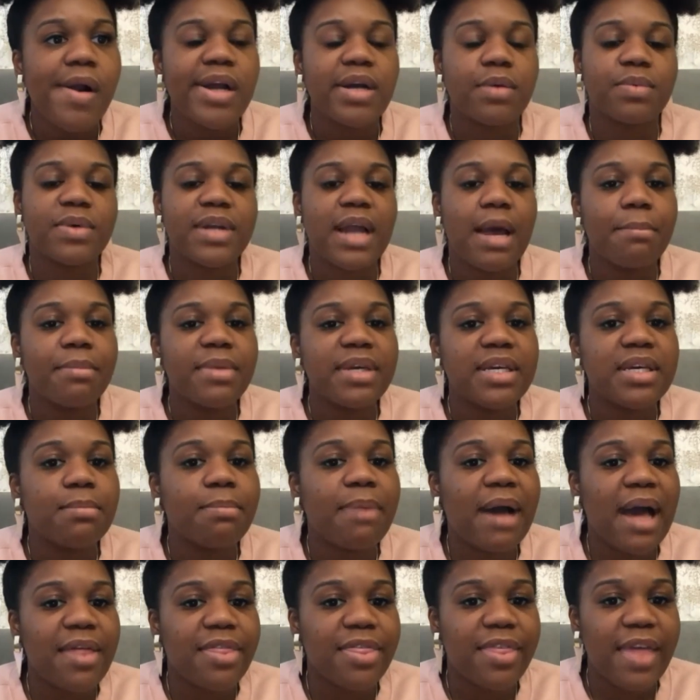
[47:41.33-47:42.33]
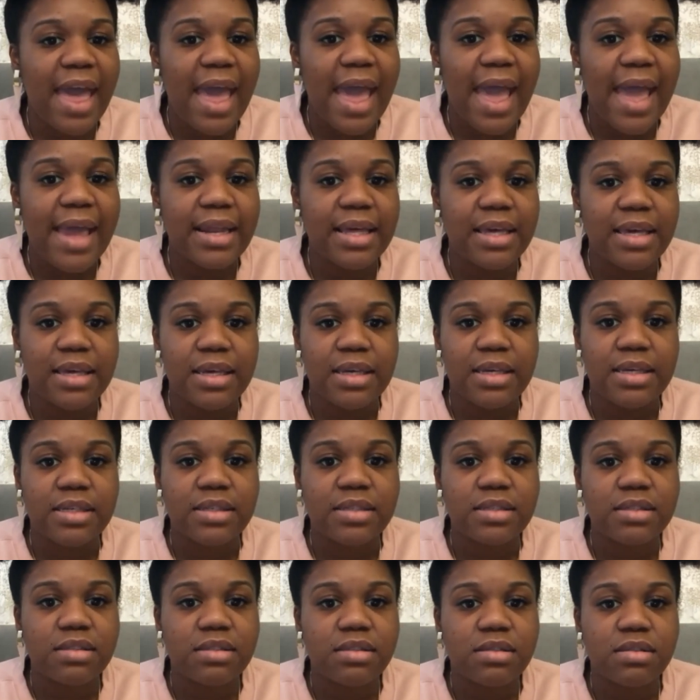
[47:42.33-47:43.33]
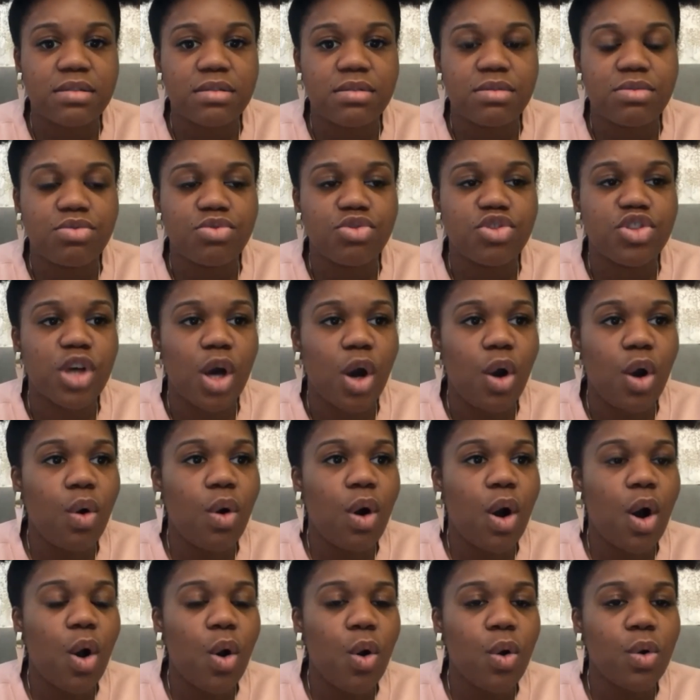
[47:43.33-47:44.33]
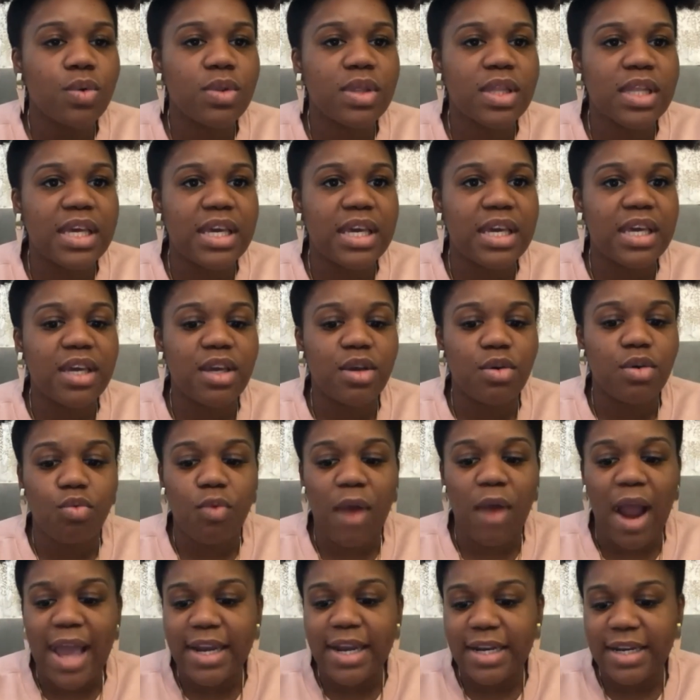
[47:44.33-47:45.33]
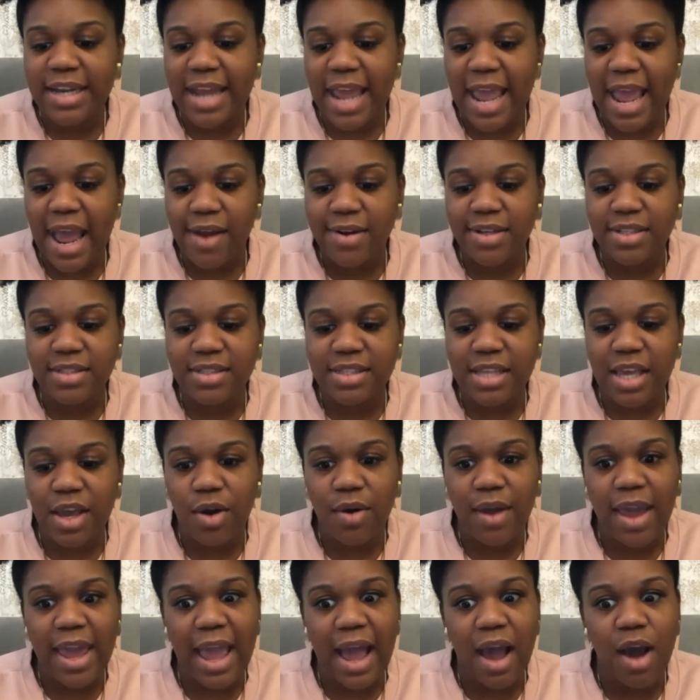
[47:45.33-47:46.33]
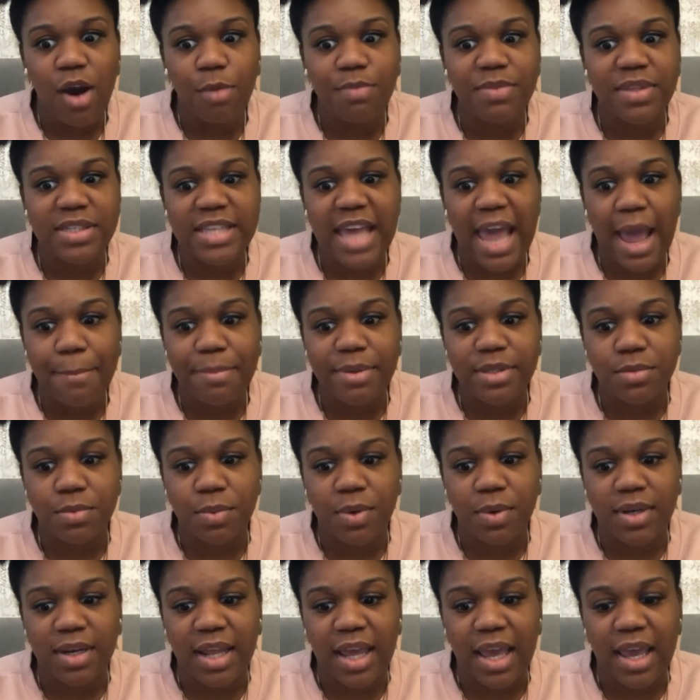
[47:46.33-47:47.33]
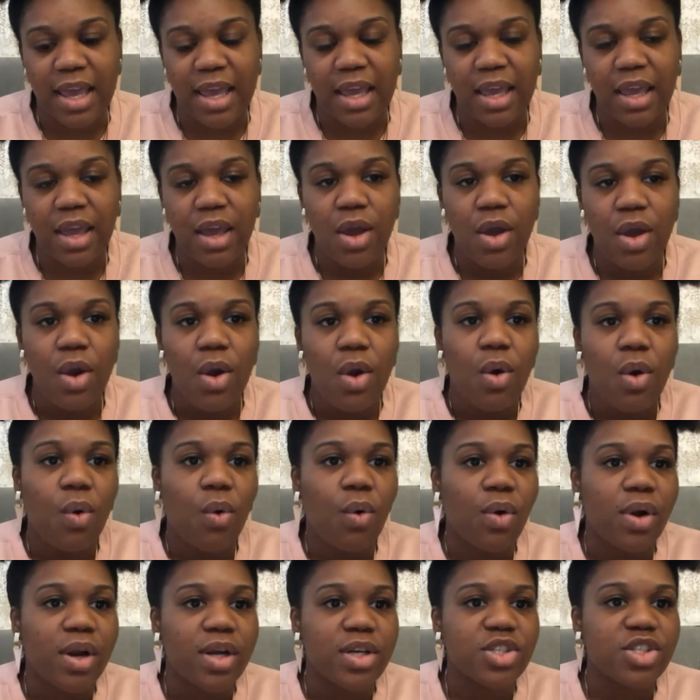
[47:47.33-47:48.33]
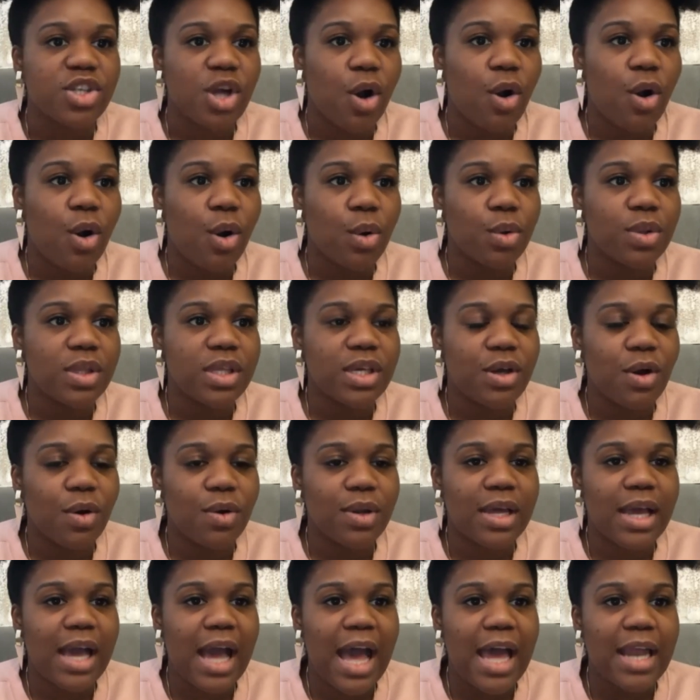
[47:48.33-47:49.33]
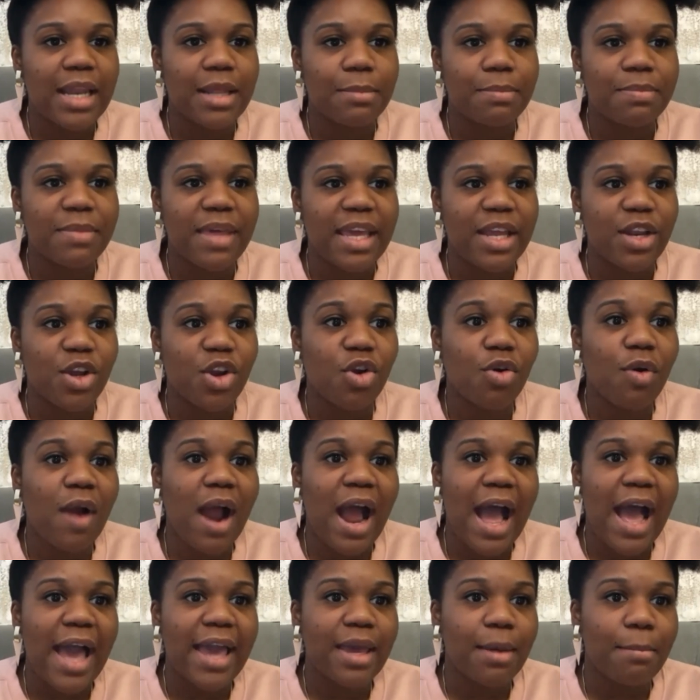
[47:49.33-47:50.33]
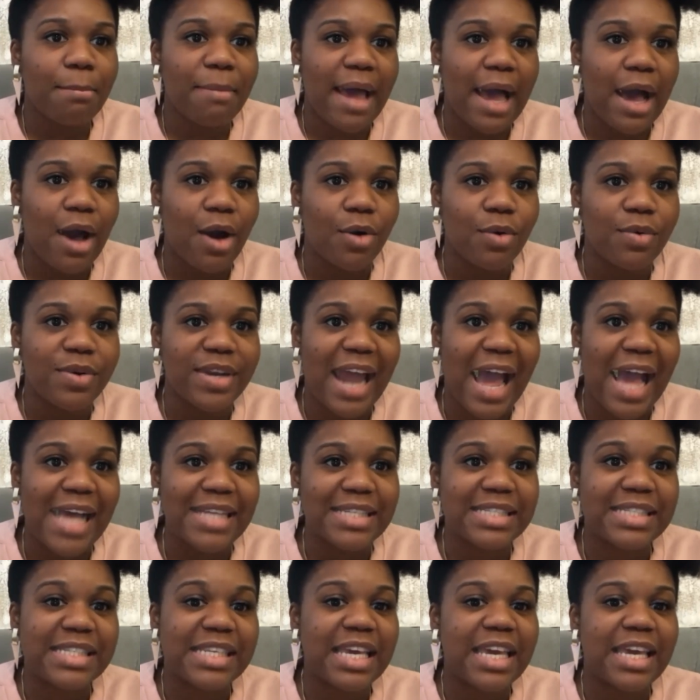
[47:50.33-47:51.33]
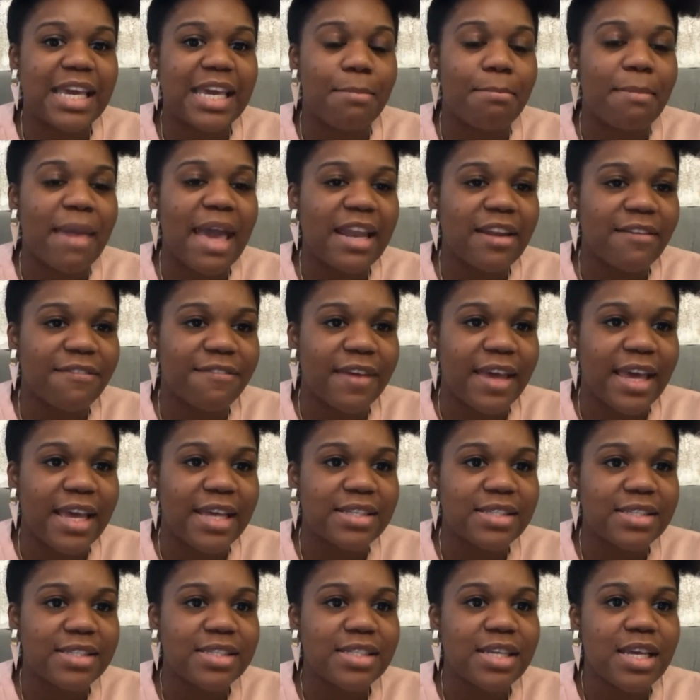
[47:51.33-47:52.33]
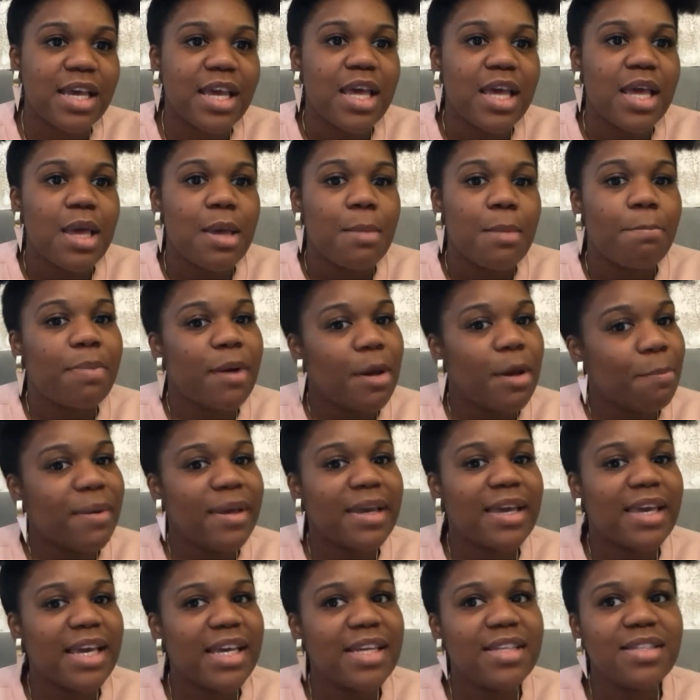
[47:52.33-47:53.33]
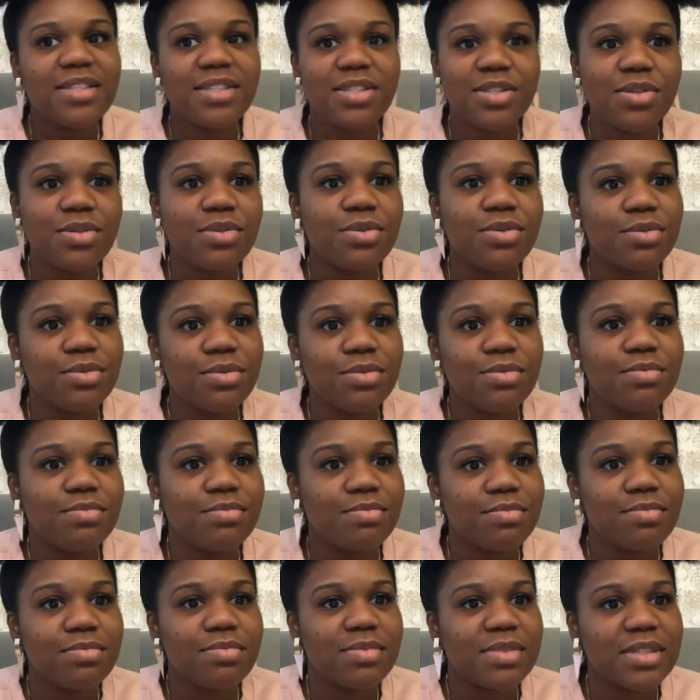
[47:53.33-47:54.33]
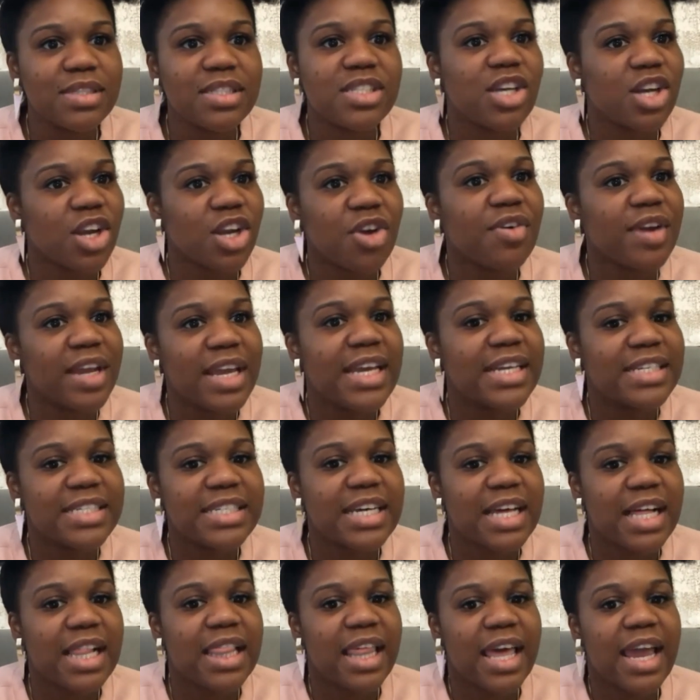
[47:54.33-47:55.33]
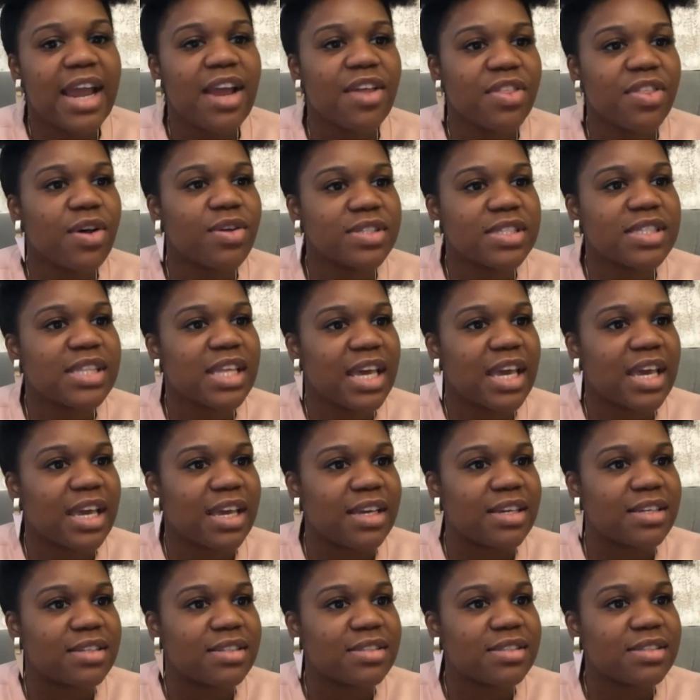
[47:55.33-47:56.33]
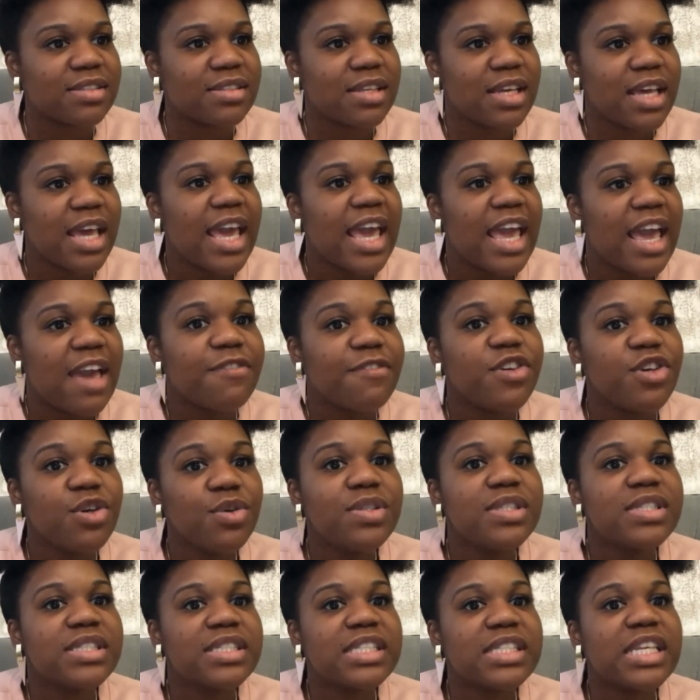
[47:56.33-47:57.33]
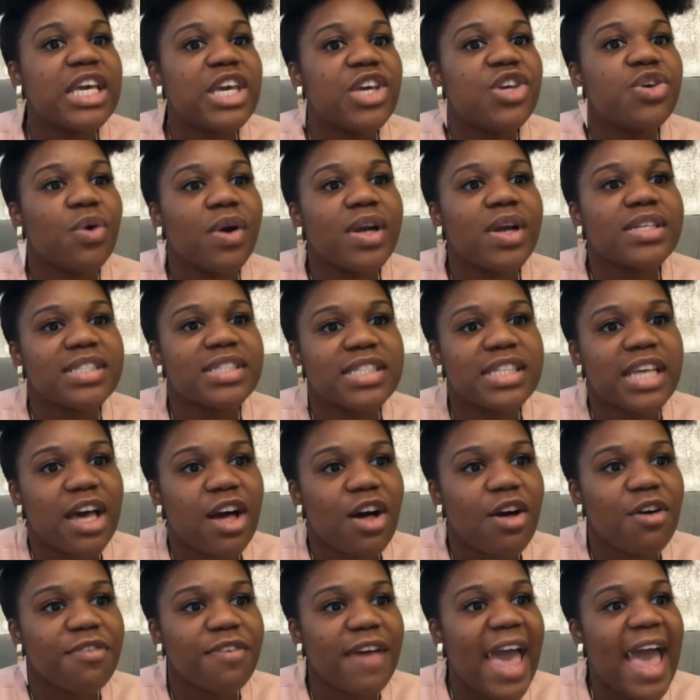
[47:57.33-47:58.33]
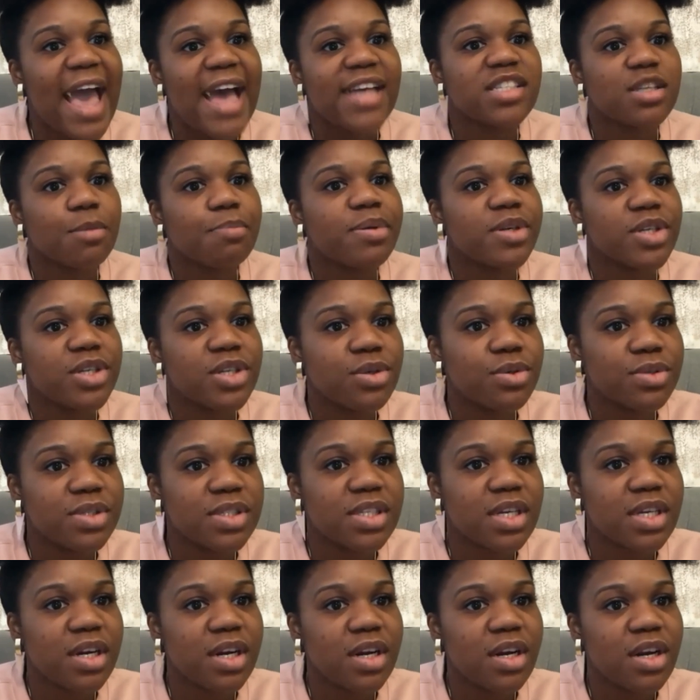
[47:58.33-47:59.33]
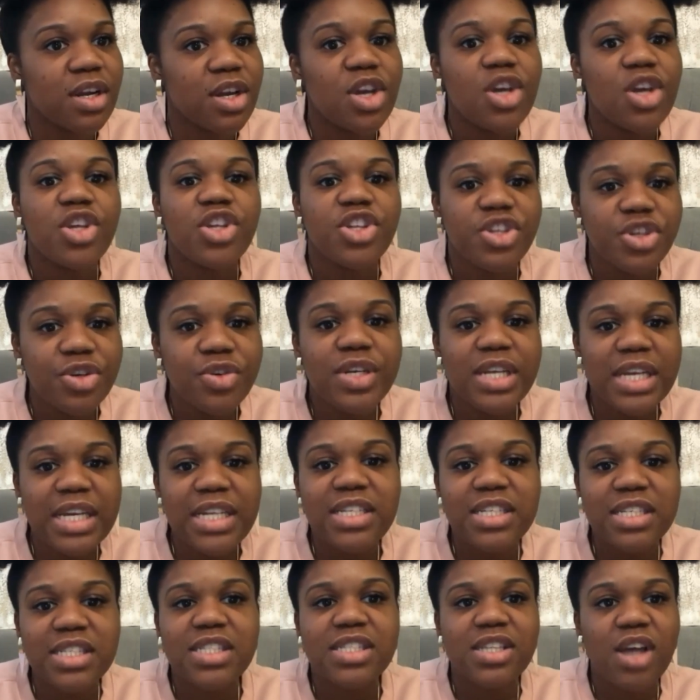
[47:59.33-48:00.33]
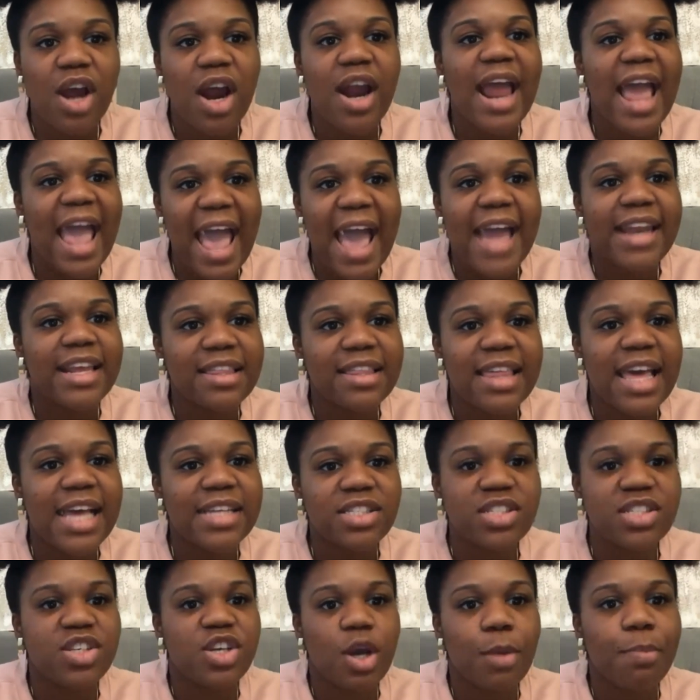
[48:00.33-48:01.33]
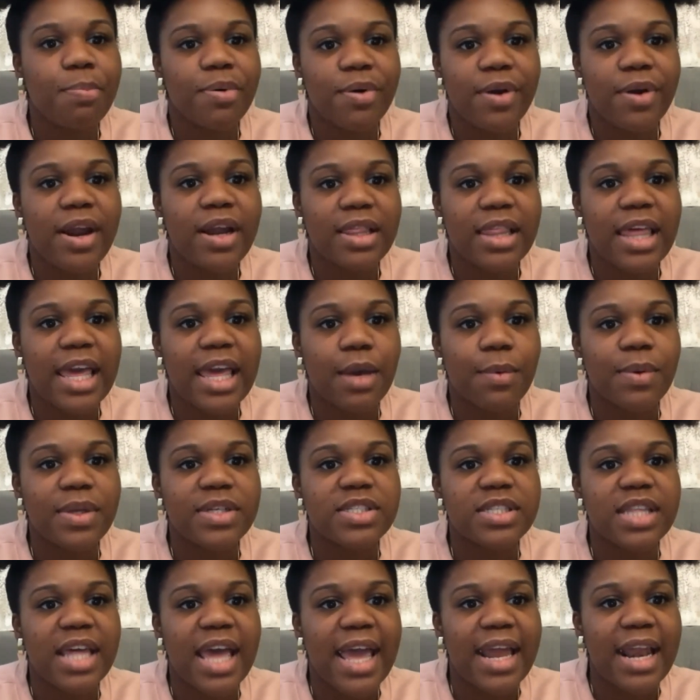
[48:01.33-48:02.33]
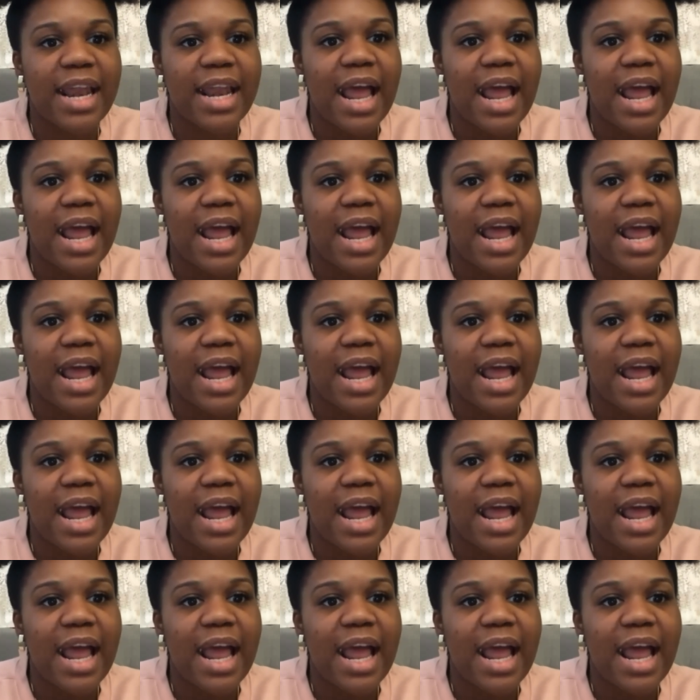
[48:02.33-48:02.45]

And what I mean by that is don't only write it down and say, okay, I hope this happens one day, or don't only go to God and, and cry about not seeing it manifest, but begin to decree and declare those things. If you see yourself as a producer, you need to start adding that to your prayer language that